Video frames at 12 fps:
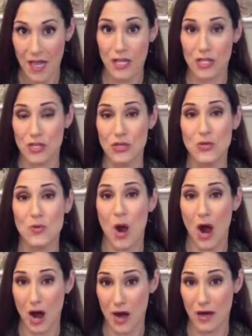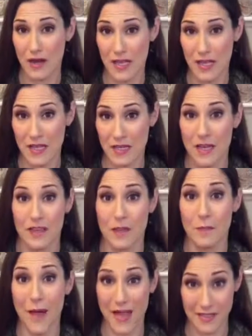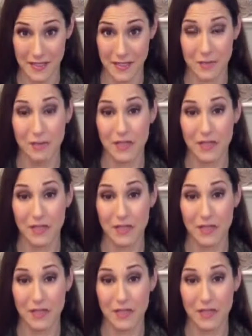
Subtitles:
you are in the best